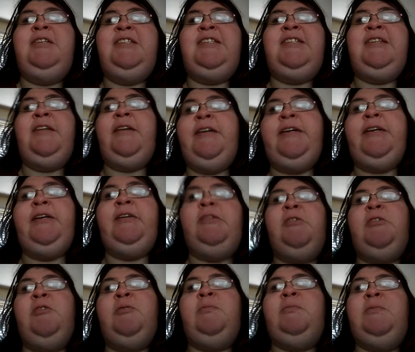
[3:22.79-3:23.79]
sitting
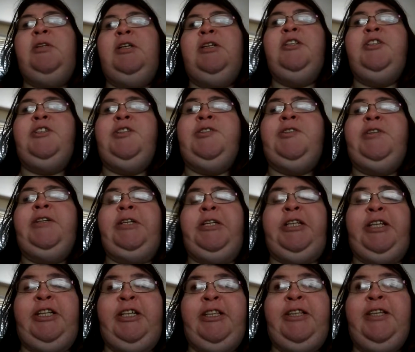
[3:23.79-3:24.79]
at home not doing
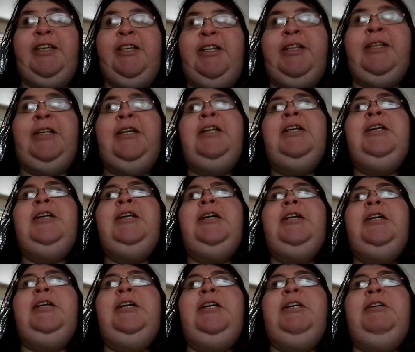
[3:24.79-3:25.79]
anything,
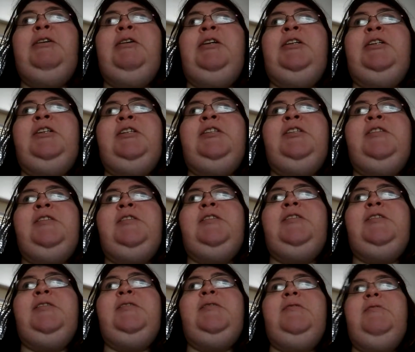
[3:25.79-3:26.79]

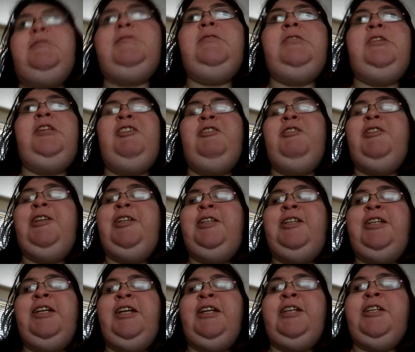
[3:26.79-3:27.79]
and you
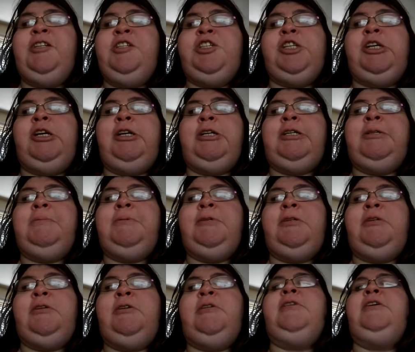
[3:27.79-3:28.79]
need to get a job
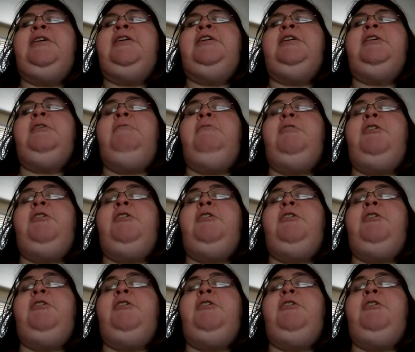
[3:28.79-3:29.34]
and all that